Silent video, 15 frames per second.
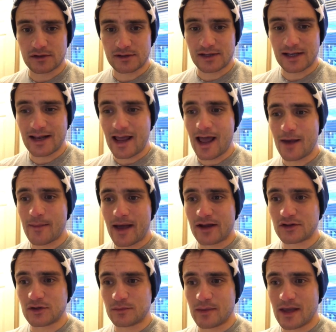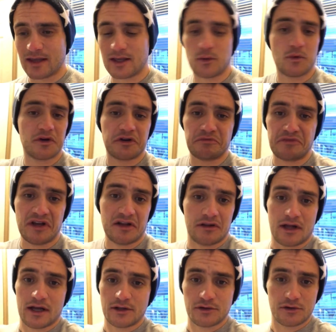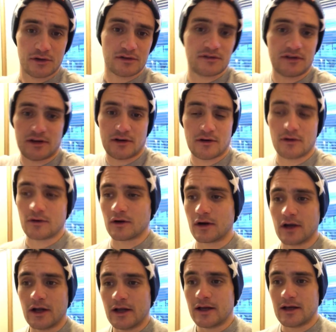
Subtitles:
And today I'm actually making what could be a lunch or a dinner or